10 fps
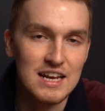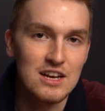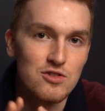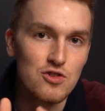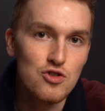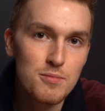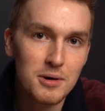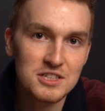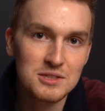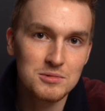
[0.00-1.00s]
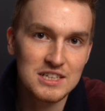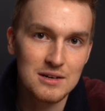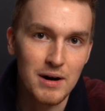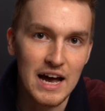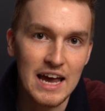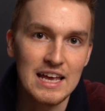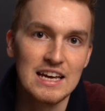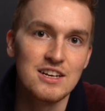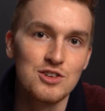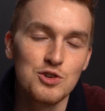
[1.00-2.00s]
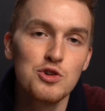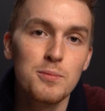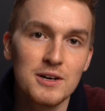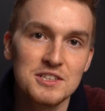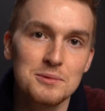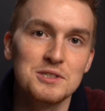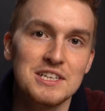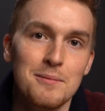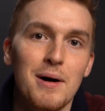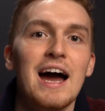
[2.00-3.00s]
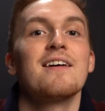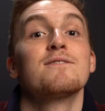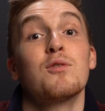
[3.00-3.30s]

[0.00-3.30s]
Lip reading: that a new person was going to buy it and a new person was going to buy it